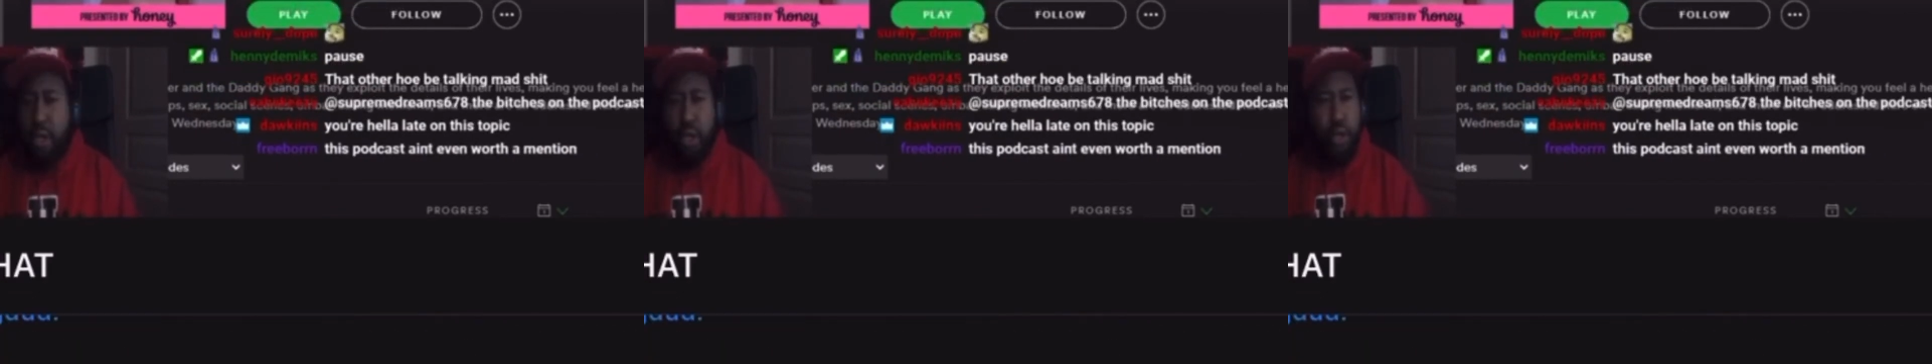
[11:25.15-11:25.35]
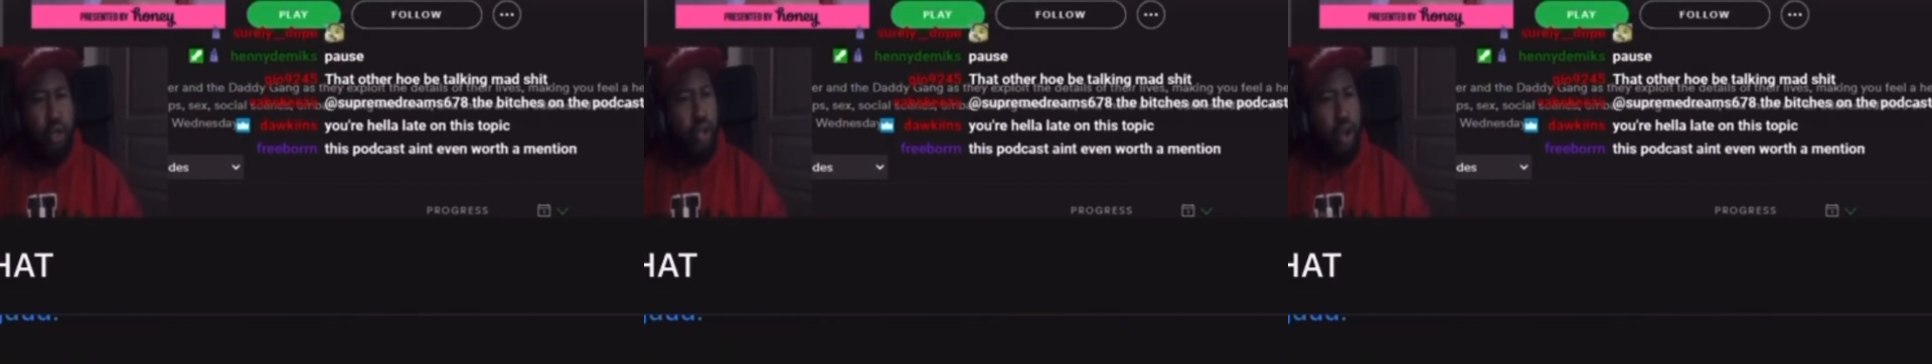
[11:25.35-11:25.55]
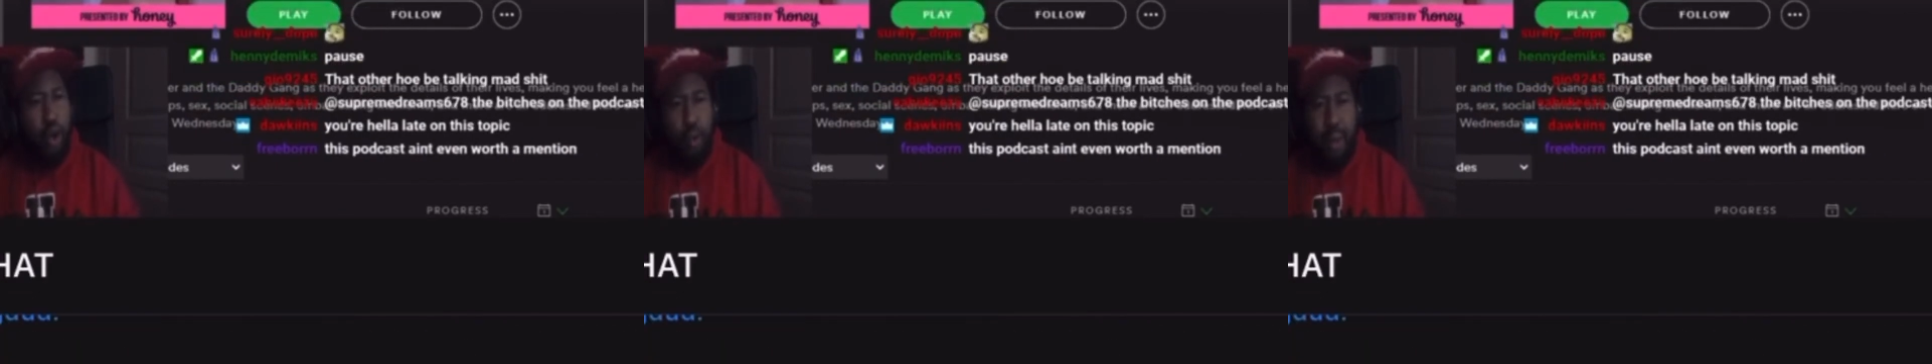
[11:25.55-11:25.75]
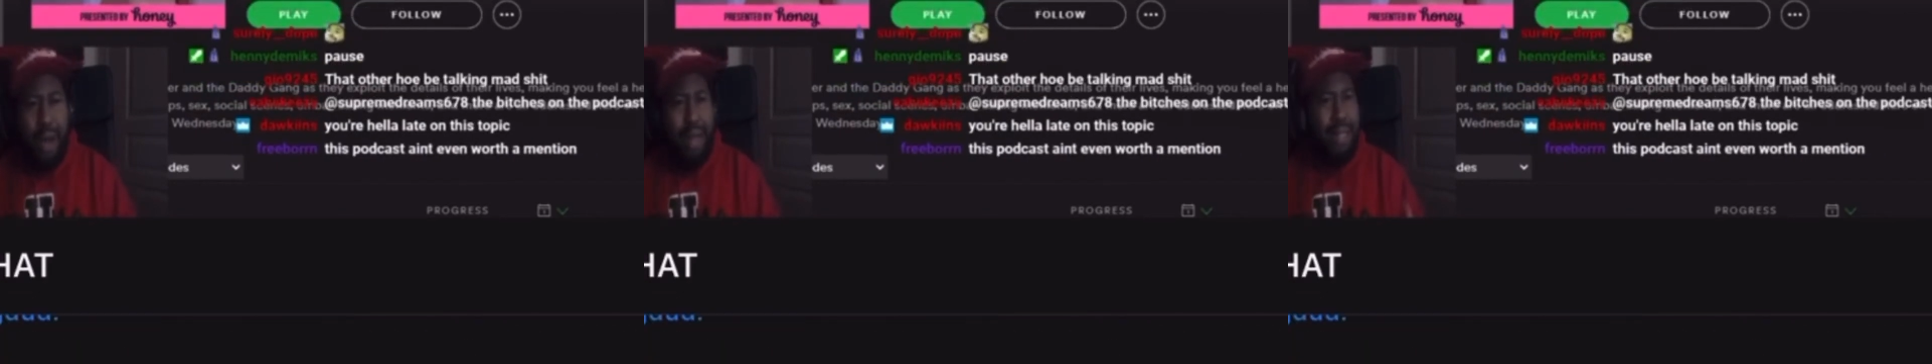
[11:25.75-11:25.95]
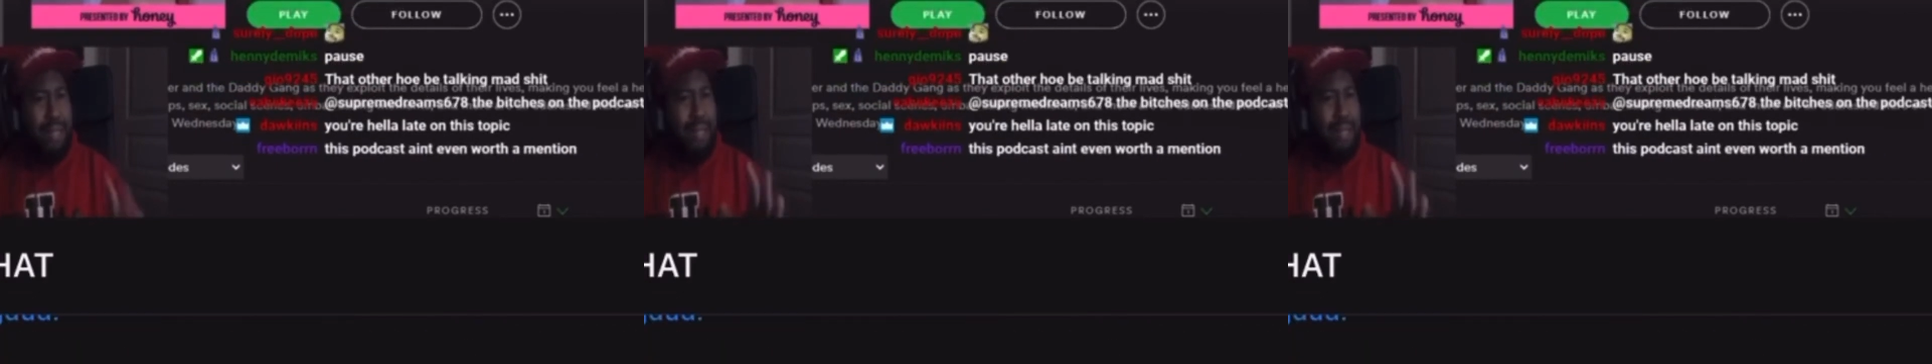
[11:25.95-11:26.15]

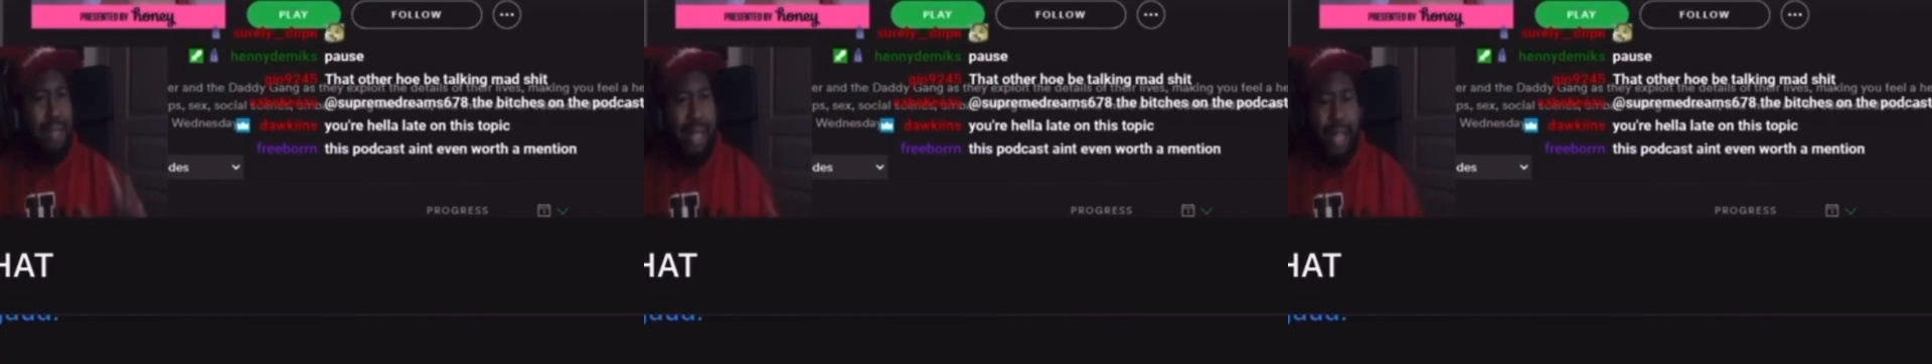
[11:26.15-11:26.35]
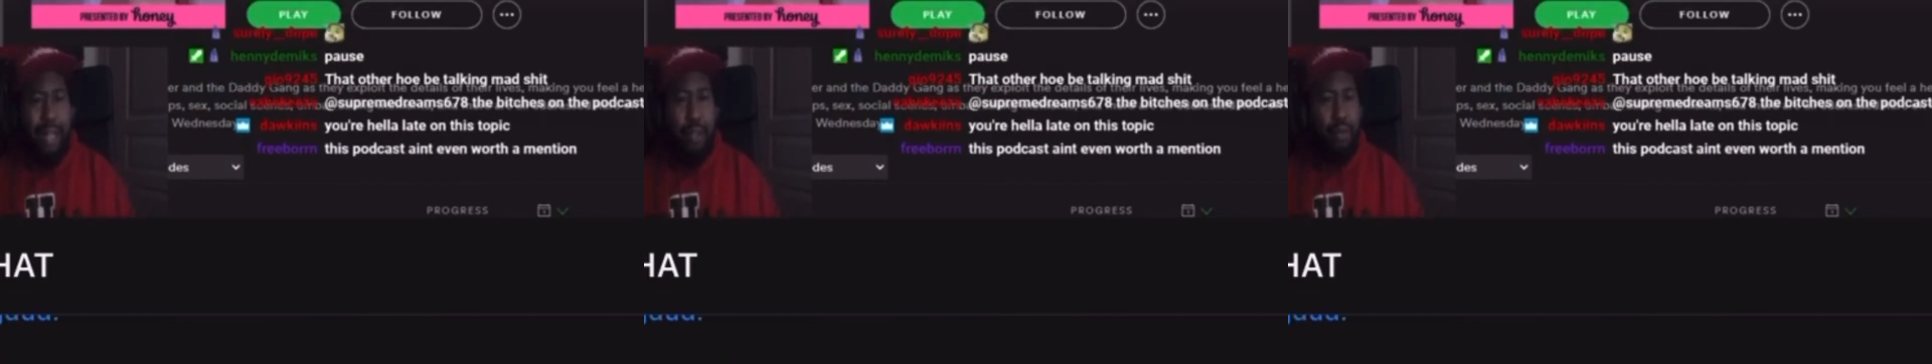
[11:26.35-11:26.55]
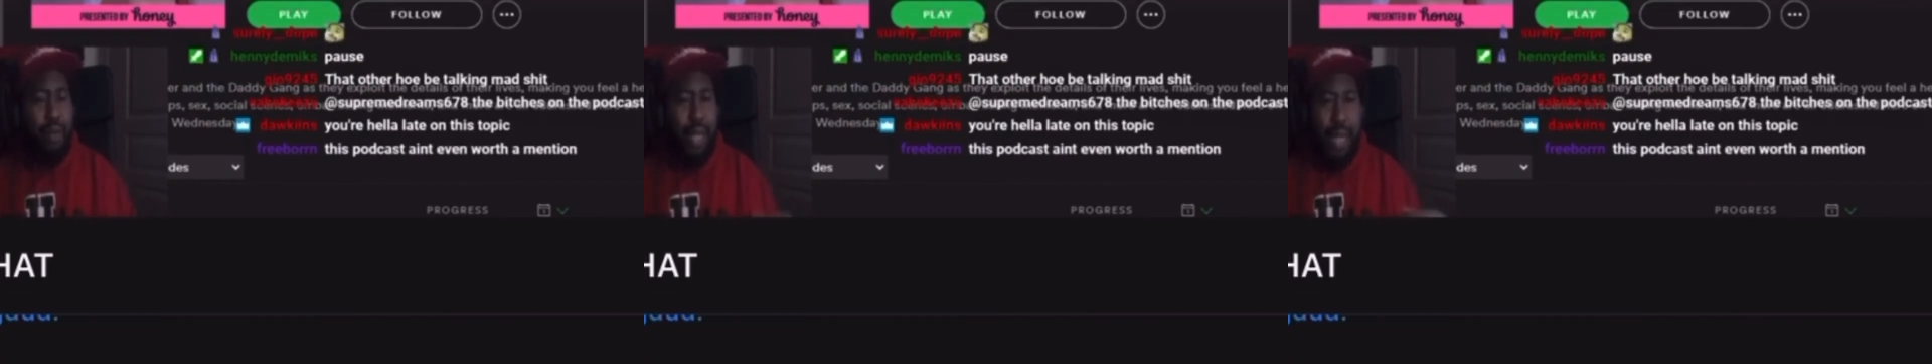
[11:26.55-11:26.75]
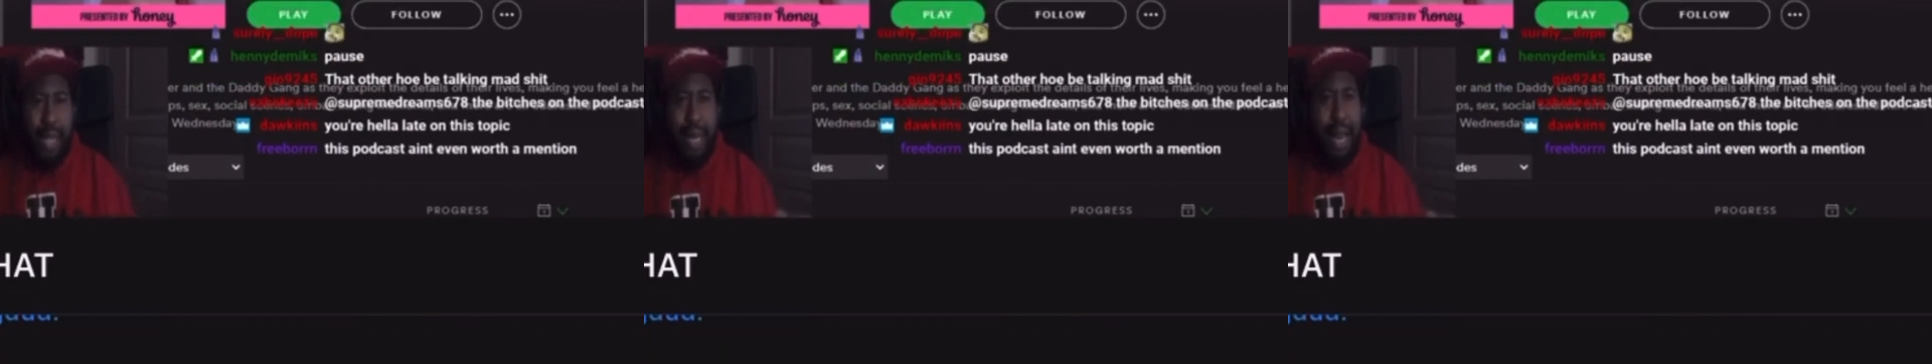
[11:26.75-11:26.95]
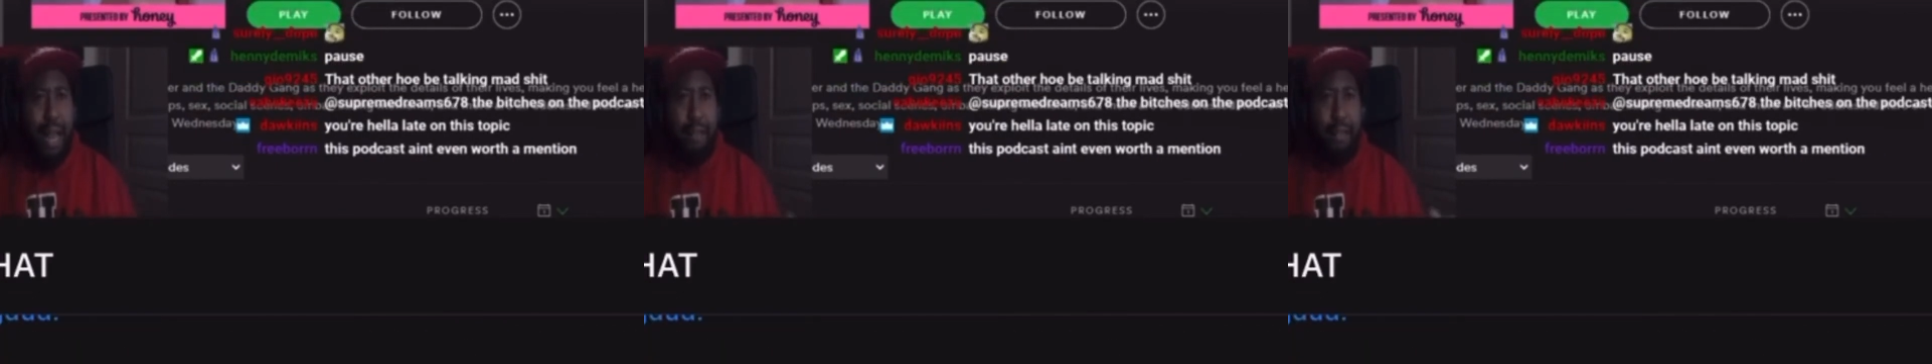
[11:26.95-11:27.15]
Nobody's saying you
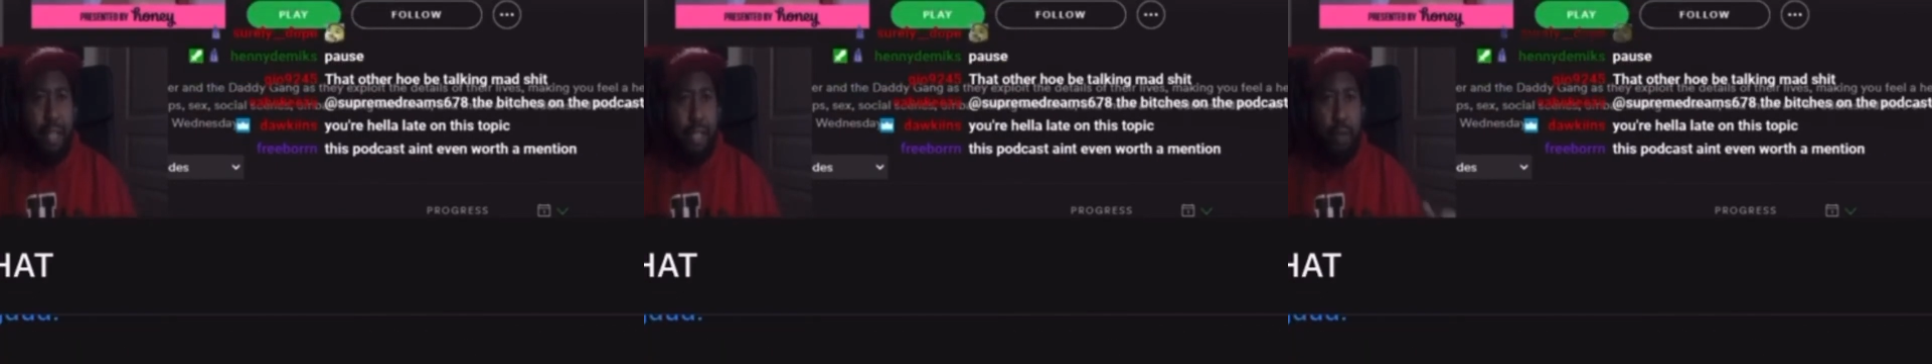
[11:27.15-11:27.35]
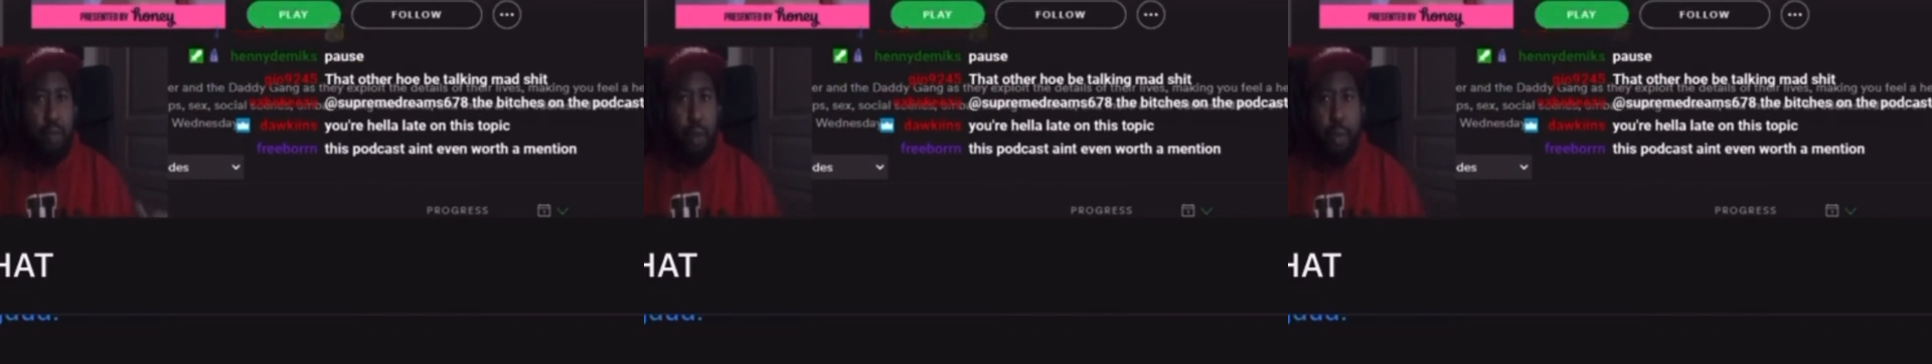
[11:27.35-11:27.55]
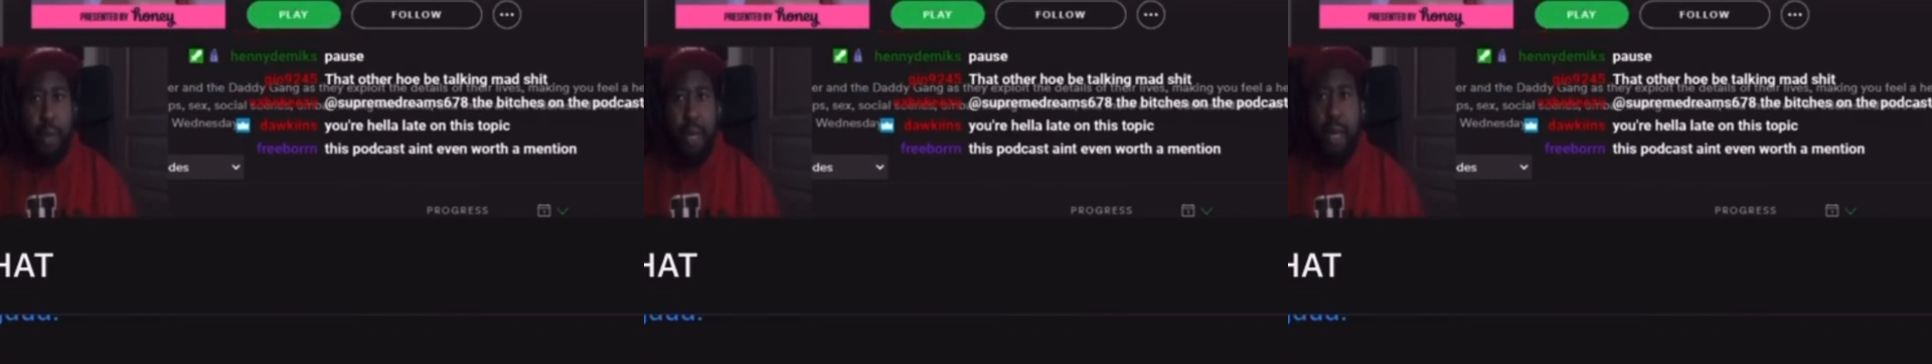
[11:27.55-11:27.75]
can't have these women